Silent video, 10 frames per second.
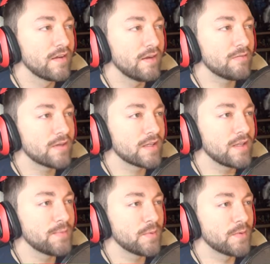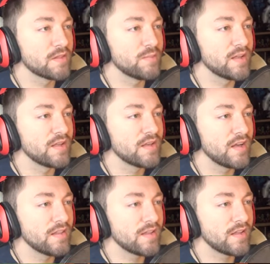I want to keep him with me.
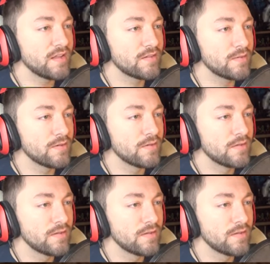I think he's cool.